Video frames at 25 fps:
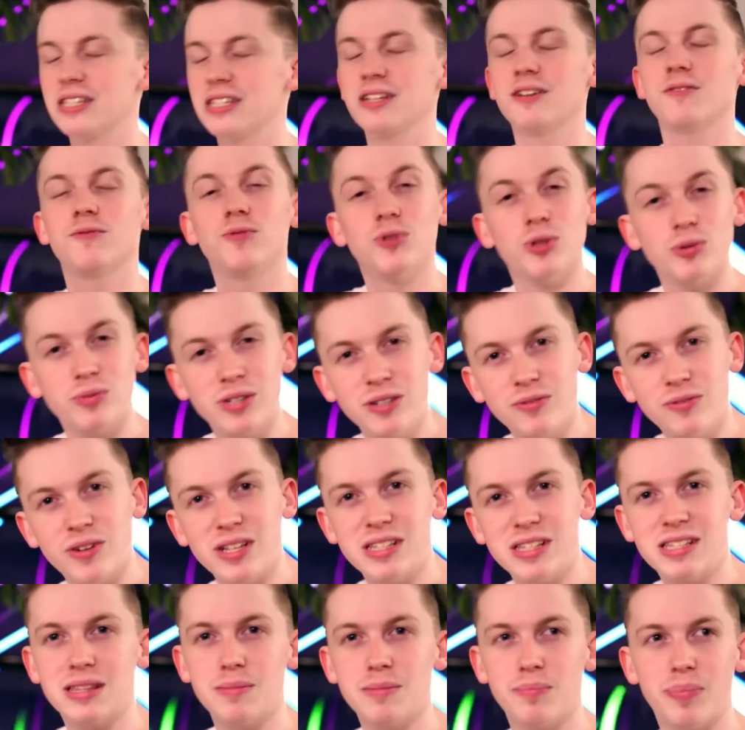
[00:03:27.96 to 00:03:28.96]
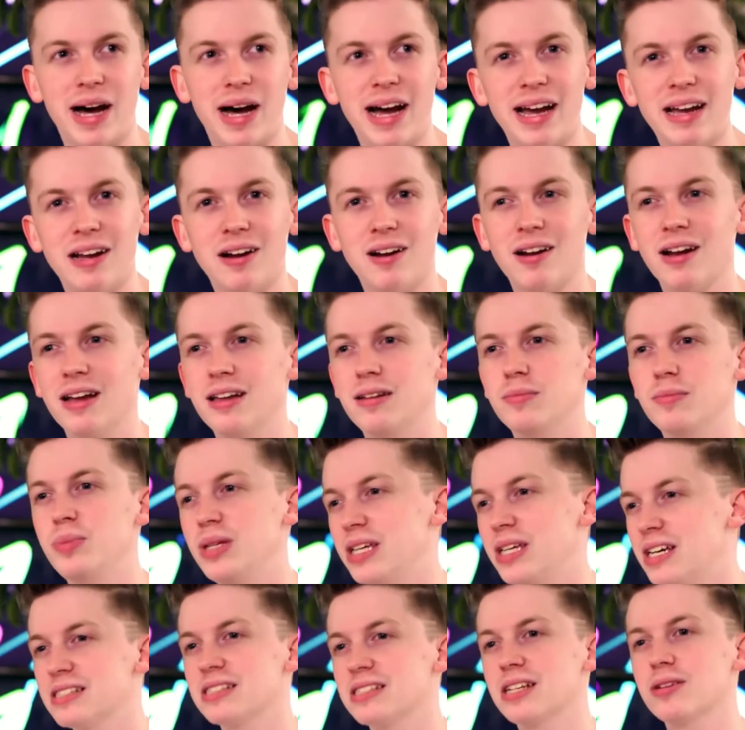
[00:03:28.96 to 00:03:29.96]
I'll send a full refund to the buyer, and
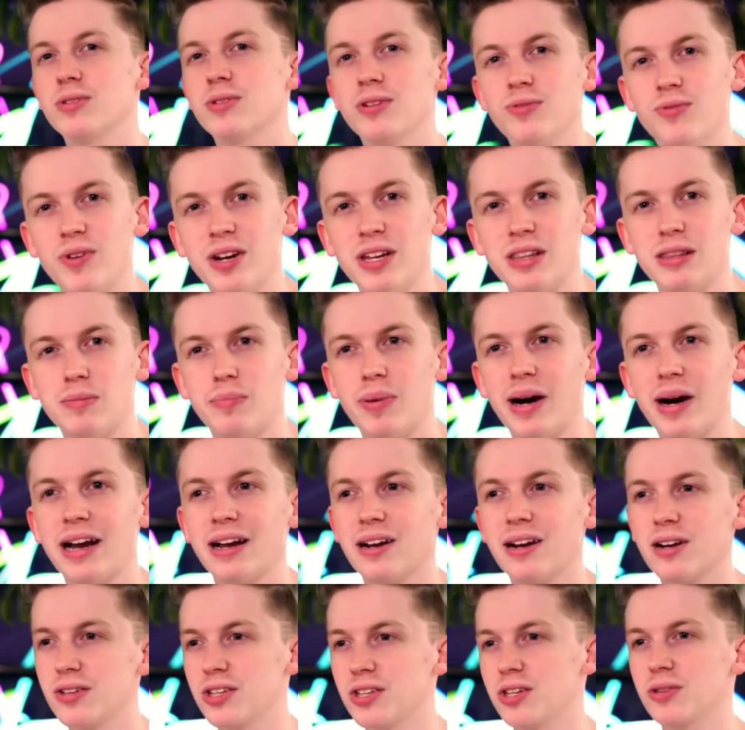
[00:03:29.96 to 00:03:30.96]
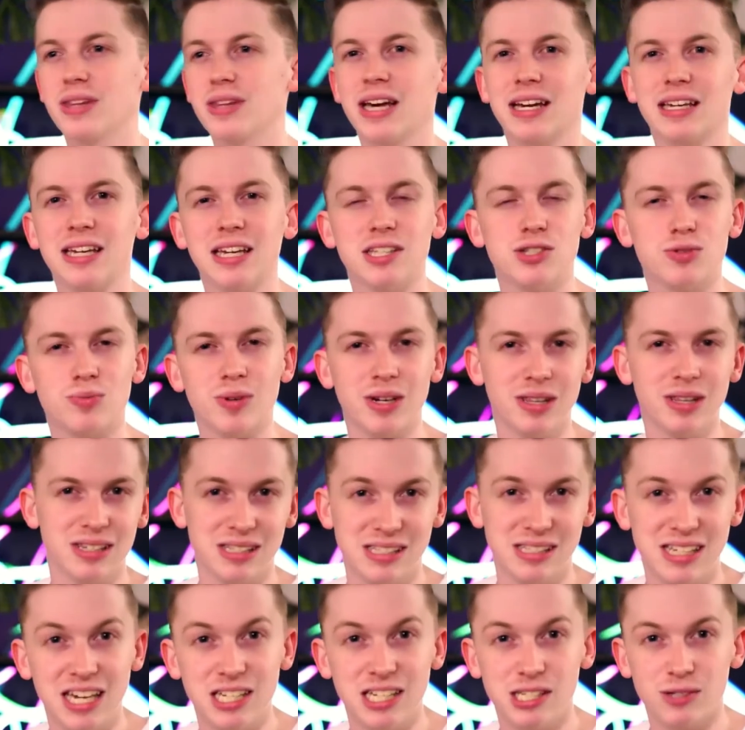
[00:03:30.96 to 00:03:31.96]
because I refunded the buyer, that gets rid of
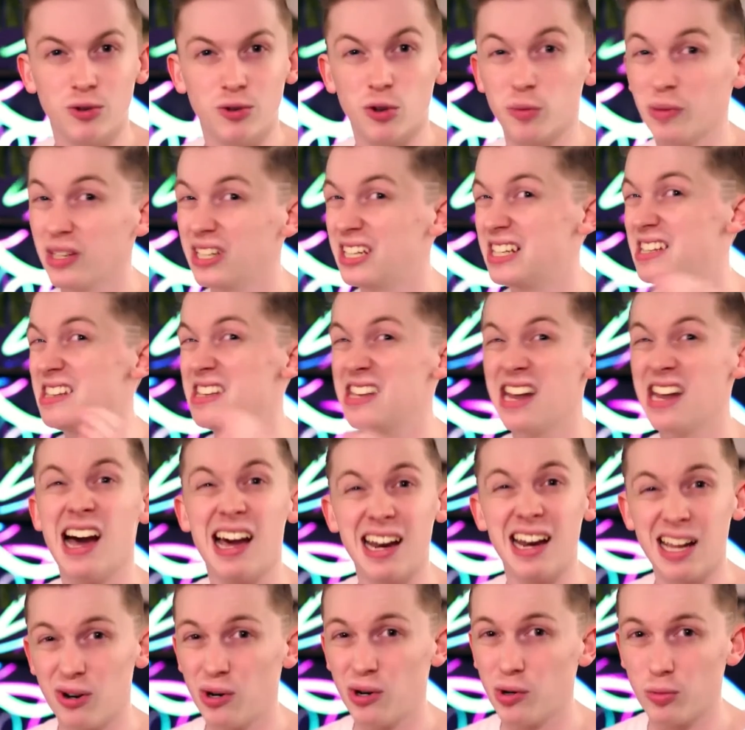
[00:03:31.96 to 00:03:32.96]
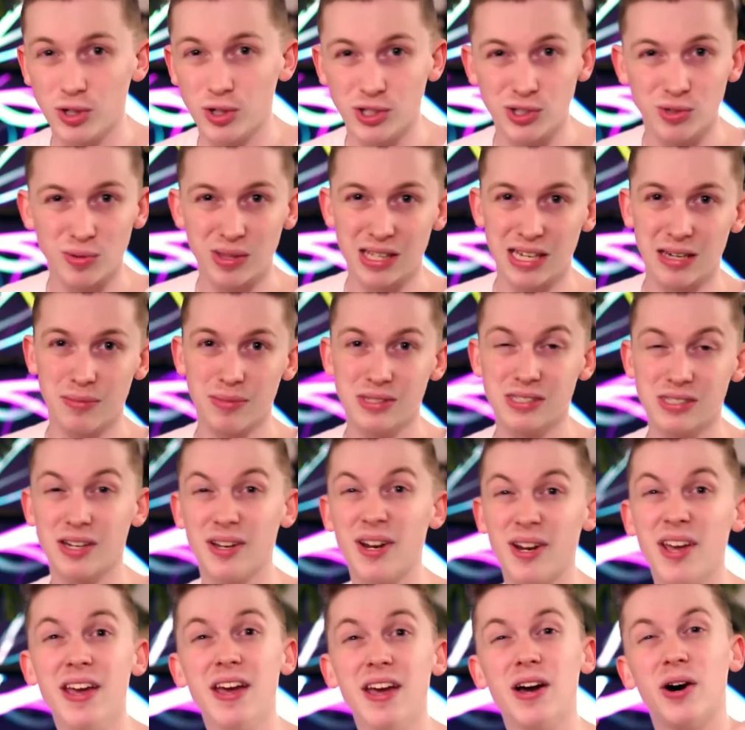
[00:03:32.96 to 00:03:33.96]
this case for me. Not how it works with
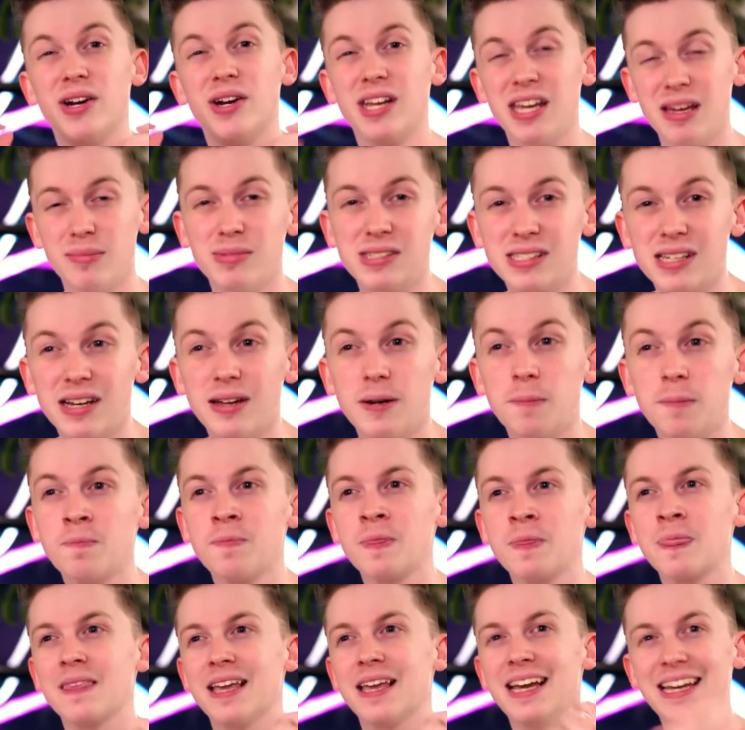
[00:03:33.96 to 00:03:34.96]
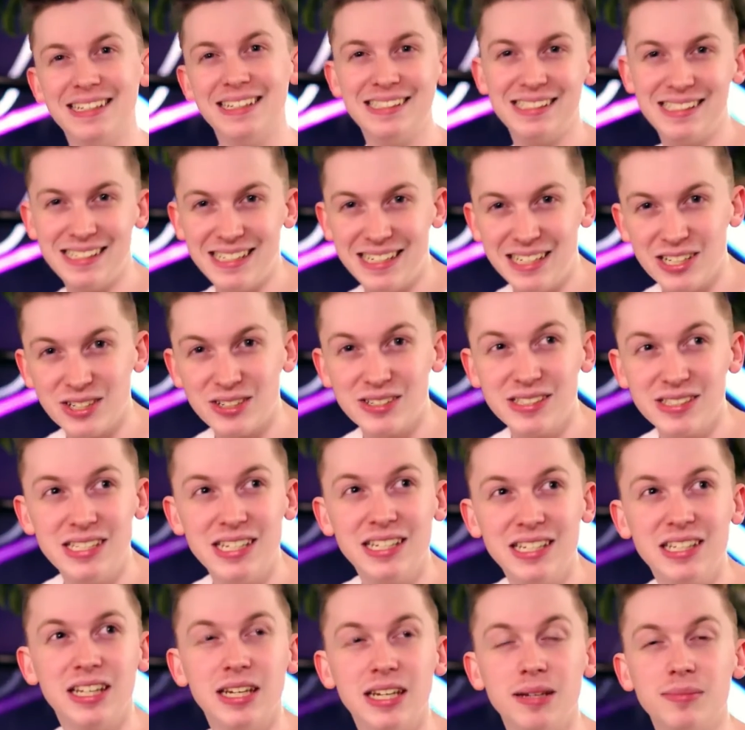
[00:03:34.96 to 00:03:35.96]
Amazon. On Amazon, A to Z
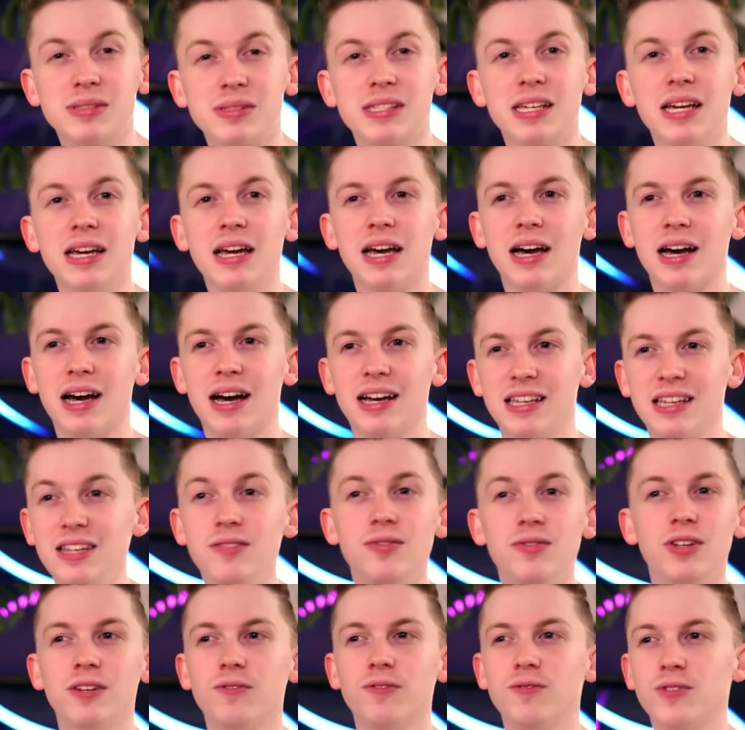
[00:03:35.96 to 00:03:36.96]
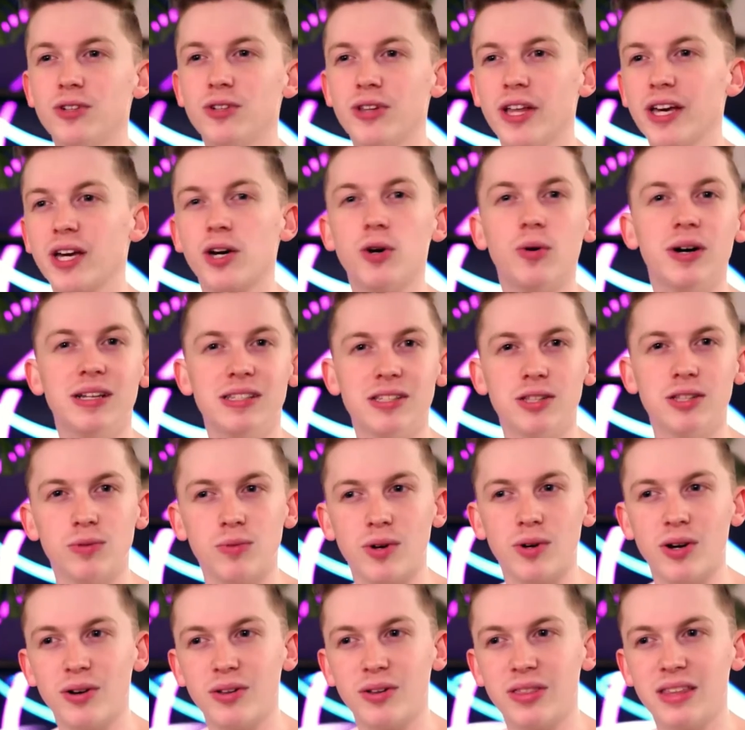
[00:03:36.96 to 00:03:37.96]
guarantee claims, even if you're like, oh, I did
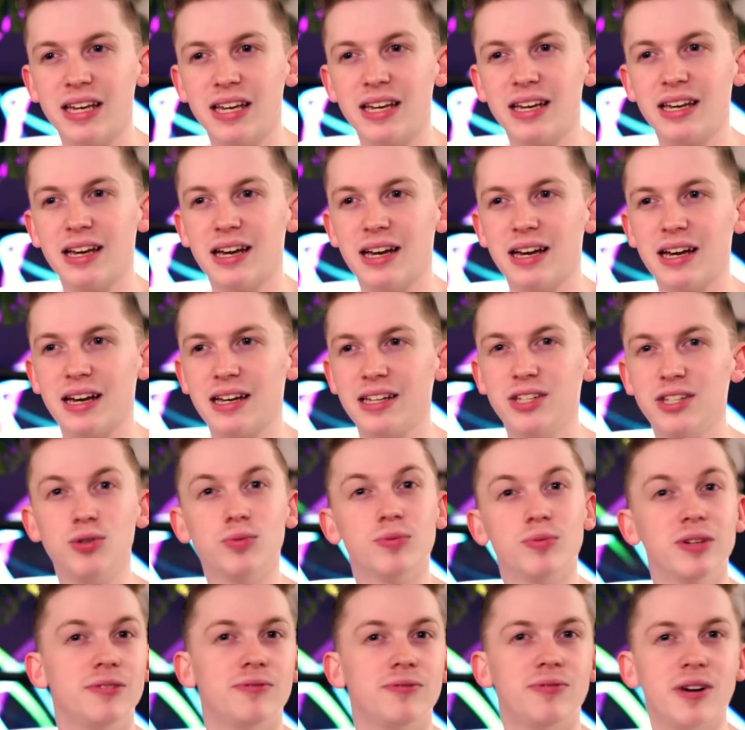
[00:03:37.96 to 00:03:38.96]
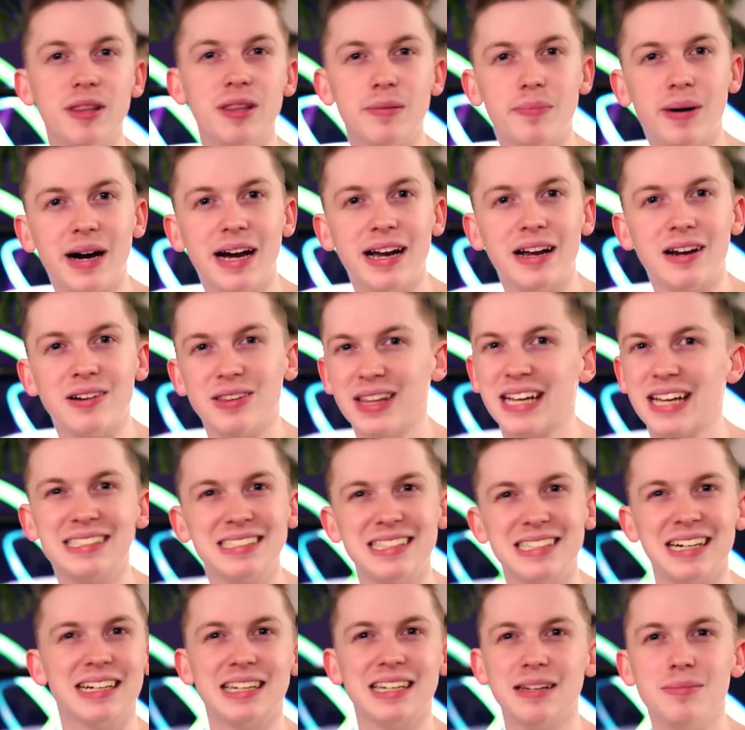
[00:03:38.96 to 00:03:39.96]
the wrong thing, and you refund the buyer,
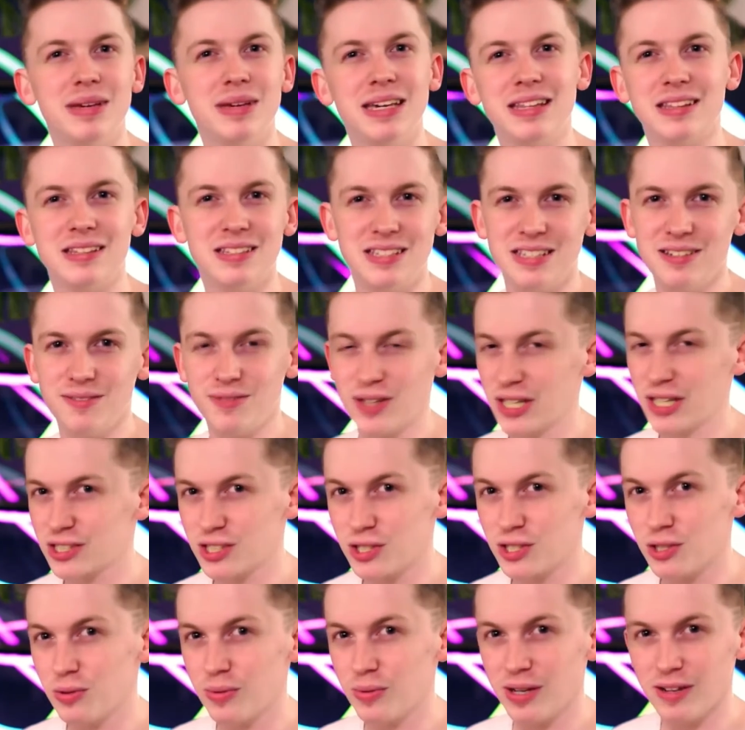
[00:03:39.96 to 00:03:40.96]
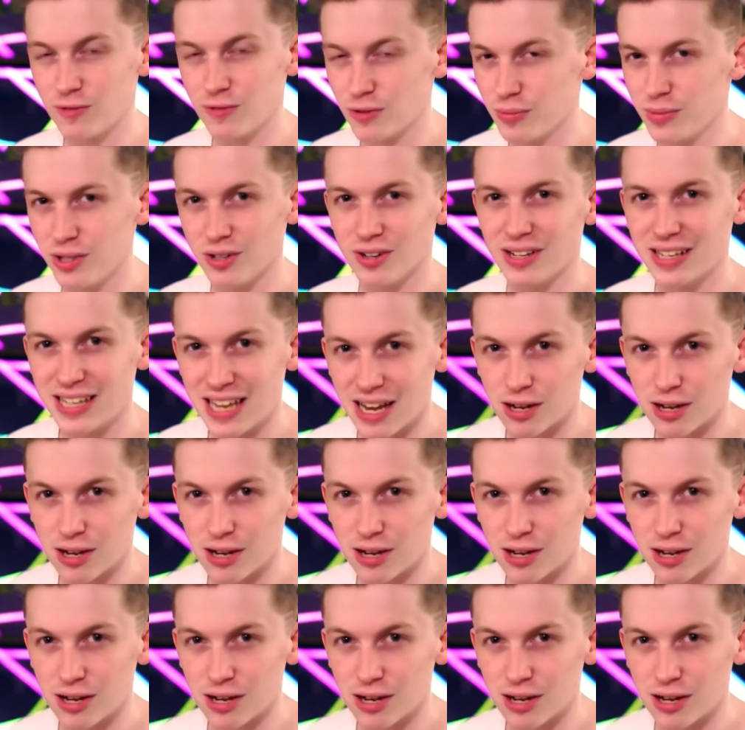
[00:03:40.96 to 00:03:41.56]
that's not going to make the defect go away from your